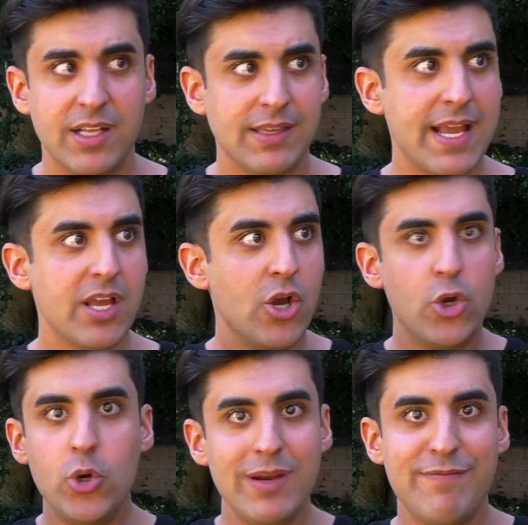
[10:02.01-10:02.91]
Like,
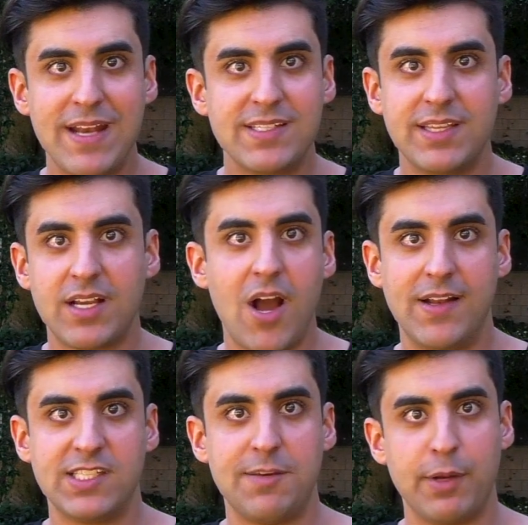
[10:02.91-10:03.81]
who invented the
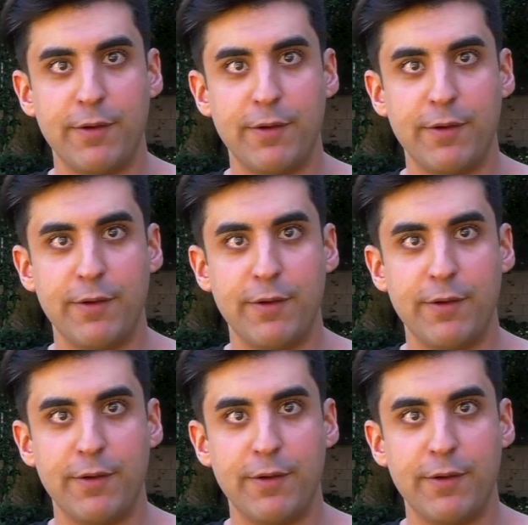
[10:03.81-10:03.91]
concept